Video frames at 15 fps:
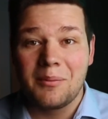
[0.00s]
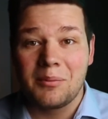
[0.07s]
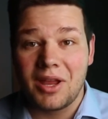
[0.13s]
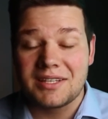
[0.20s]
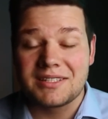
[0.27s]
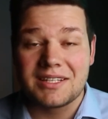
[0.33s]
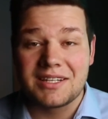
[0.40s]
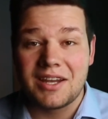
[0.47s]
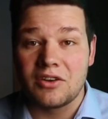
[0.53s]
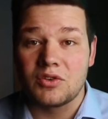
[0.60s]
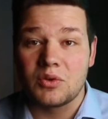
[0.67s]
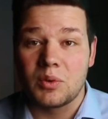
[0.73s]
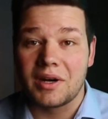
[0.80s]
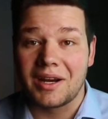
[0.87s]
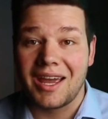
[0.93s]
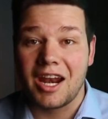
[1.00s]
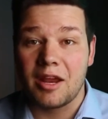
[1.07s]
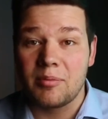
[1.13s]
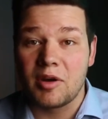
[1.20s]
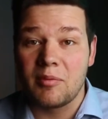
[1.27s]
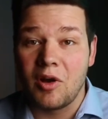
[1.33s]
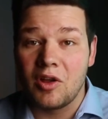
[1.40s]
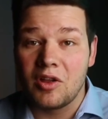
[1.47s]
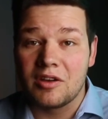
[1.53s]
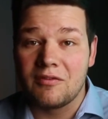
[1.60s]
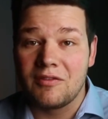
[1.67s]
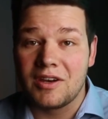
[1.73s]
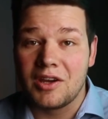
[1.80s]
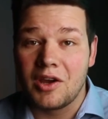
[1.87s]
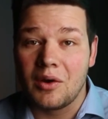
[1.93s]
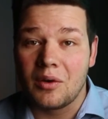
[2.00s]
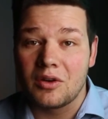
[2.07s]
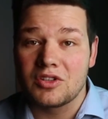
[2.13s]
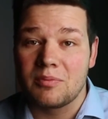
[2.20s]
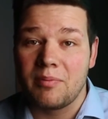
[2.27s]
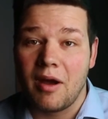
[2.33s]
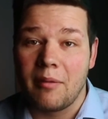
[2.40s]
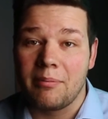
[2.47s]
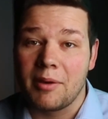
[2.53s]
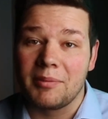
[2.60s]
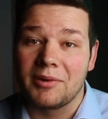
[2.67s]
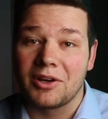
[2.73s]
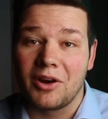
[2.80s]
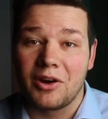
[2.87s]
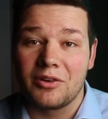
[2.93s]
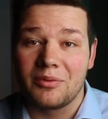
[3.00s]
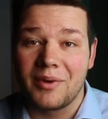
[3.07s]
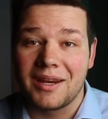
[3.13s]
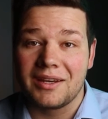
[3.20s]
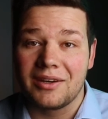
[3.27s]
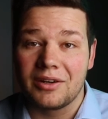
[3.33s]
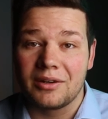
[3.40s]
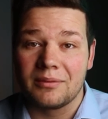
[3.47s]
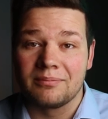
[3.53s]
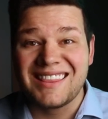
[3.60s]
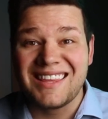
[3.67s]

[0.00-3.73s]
plus the dental work, and I put them all in a video. It should pop up in a card here.